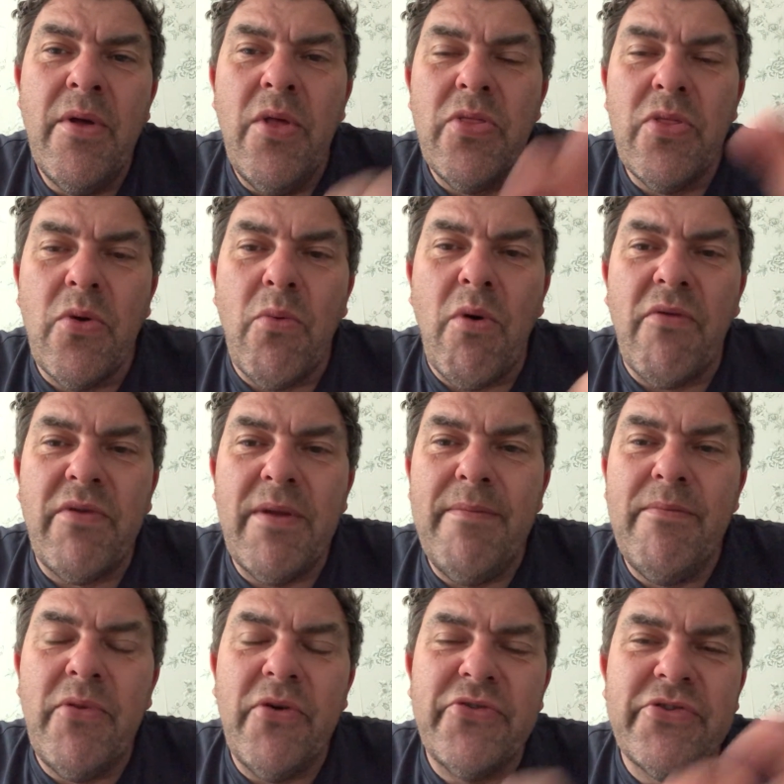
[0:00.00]
The
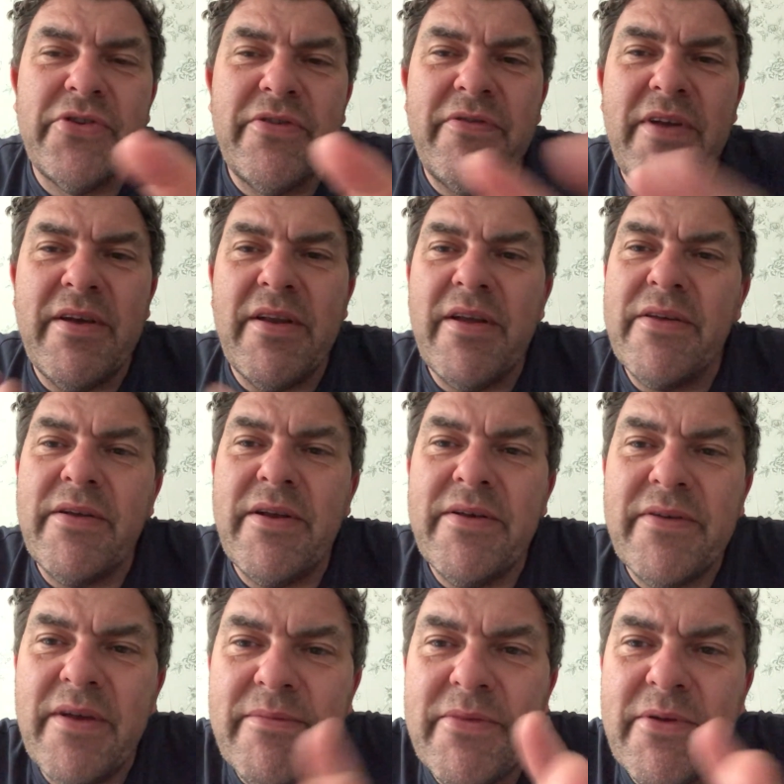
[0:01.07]
waffling butcher to vegan. I don't know.
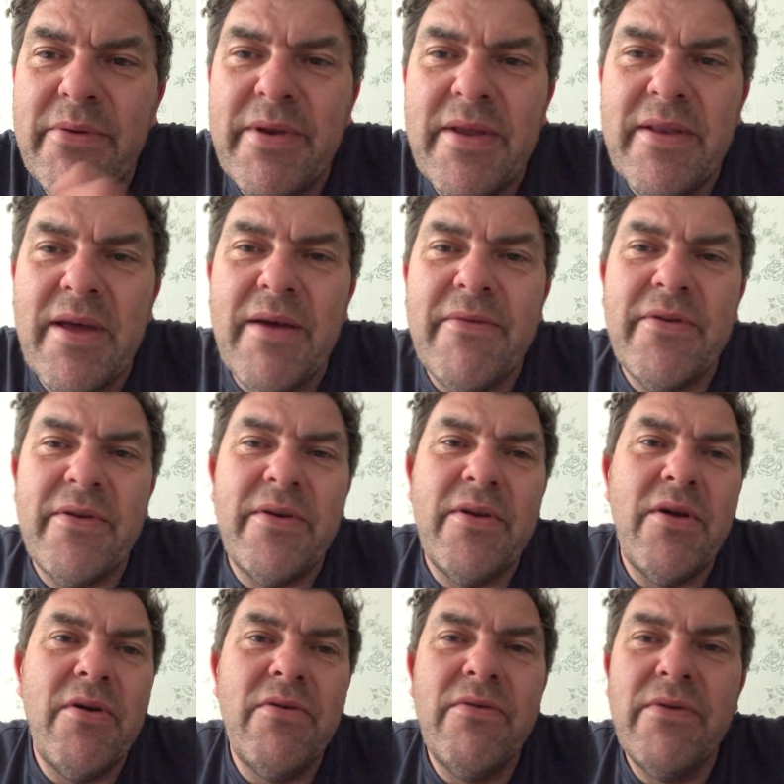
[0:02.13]
See, I'm doing it now for no
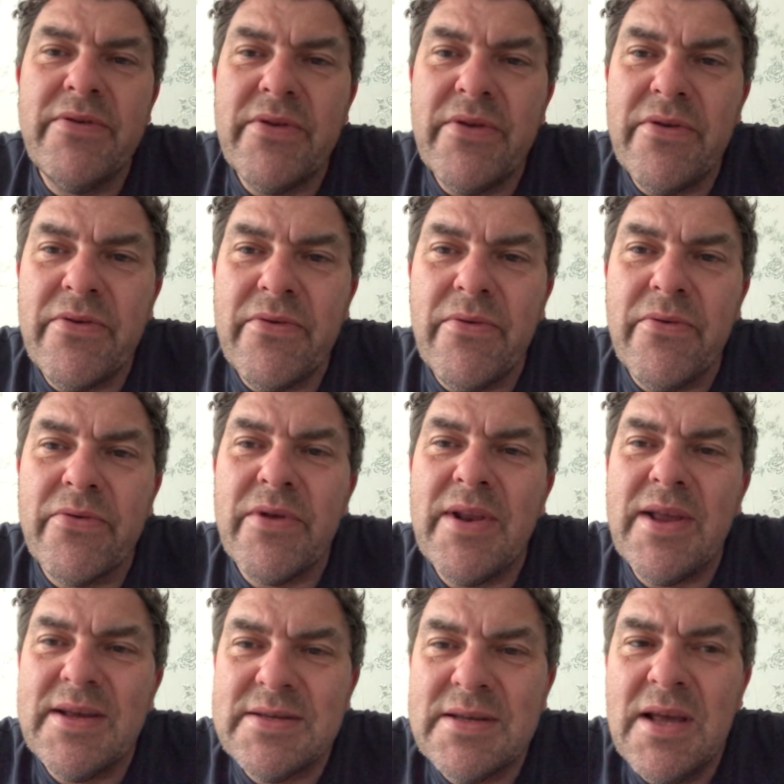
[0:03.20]
reason at all. So
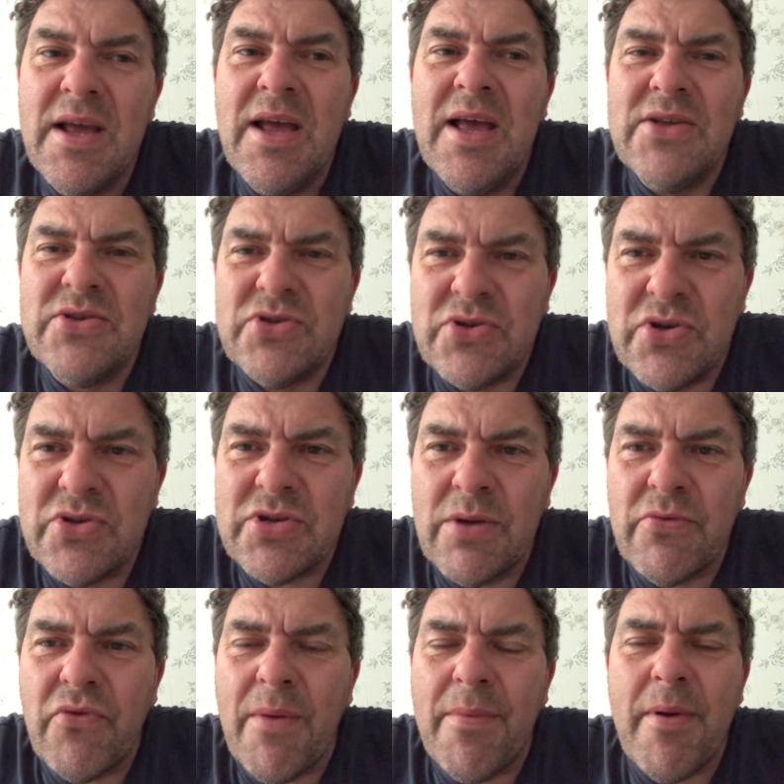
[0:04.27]
it's a good time
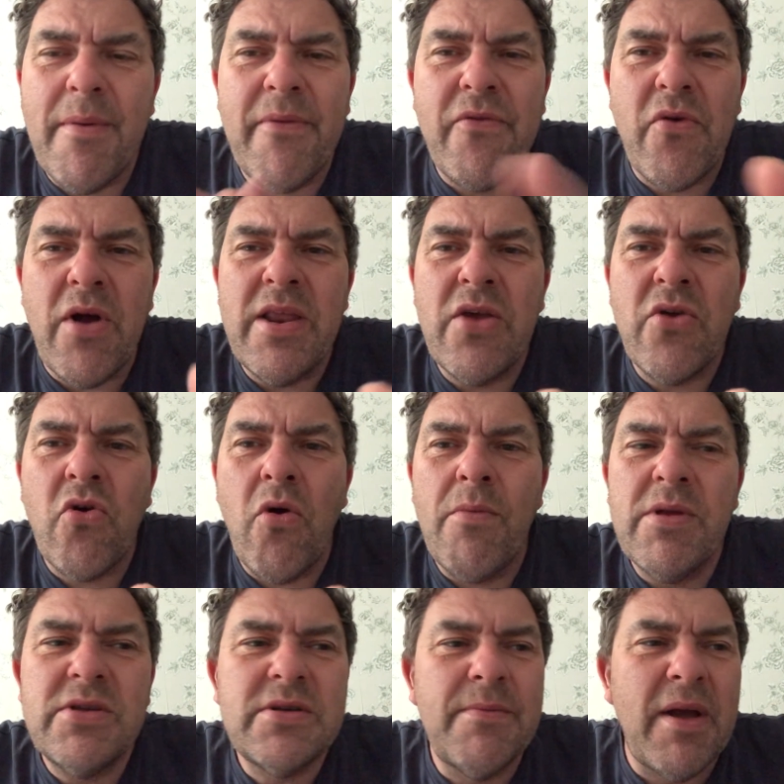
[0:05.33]
to wrap up. If you've got any
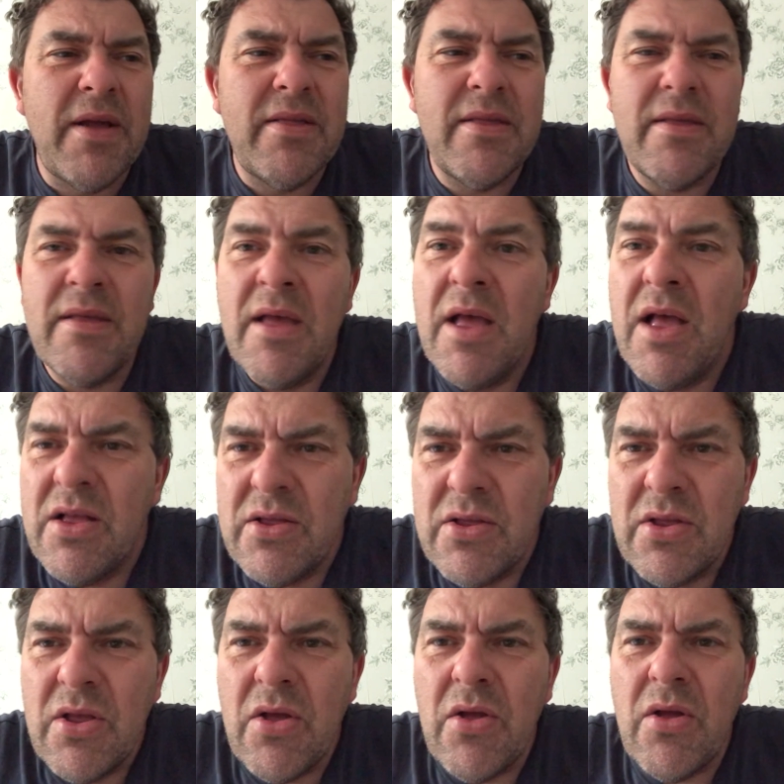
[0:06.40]
comments about,
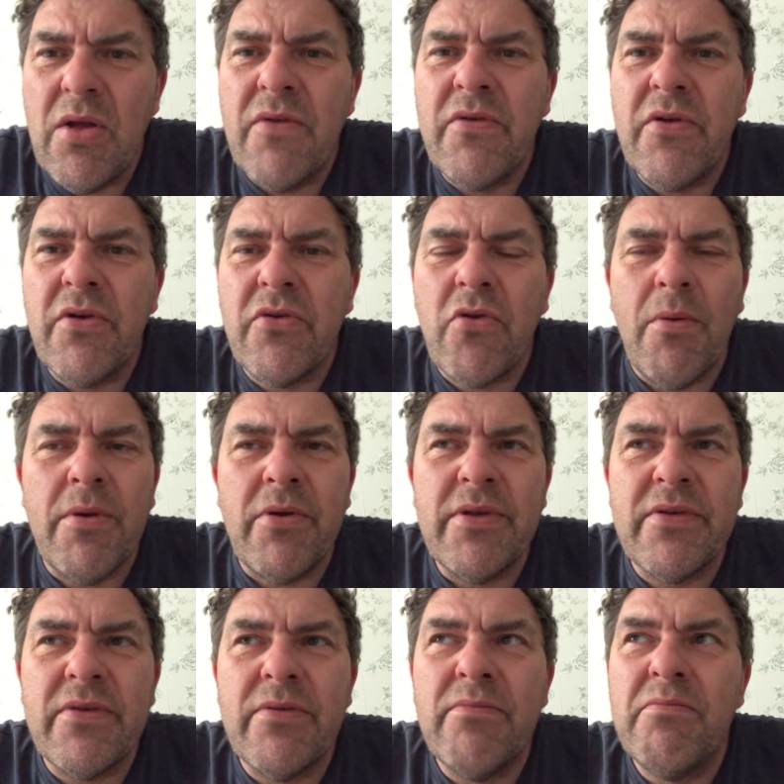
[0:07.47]
if you can comment on this,